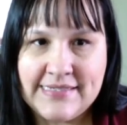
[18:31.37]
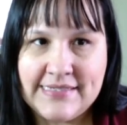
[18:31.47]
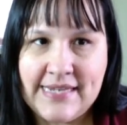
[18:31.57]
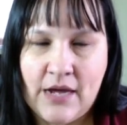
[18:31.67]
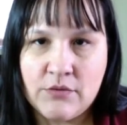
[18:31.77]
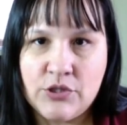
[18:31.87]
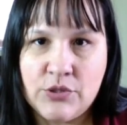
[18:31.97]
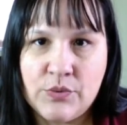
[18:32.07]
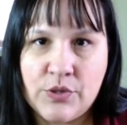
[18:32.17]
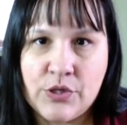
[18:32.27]
down
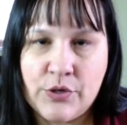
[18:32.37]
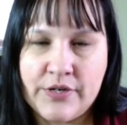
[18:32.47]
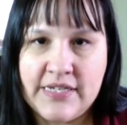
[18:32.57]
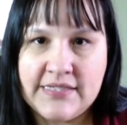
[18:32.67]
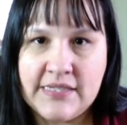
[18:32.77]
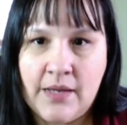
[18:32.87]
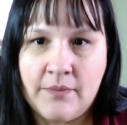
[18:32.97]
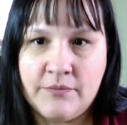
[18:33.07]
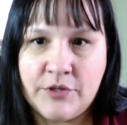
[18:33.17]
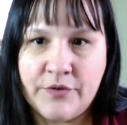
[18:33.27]
to 30
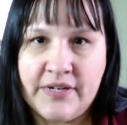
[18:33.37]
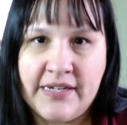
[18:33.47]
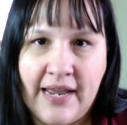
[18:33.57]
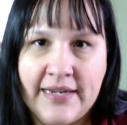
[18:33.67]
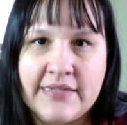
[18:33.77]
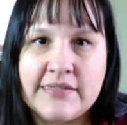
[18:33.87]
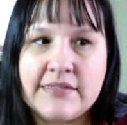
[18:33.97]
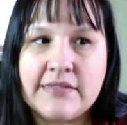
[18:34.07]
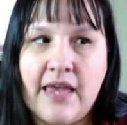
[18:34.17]
some degree nights.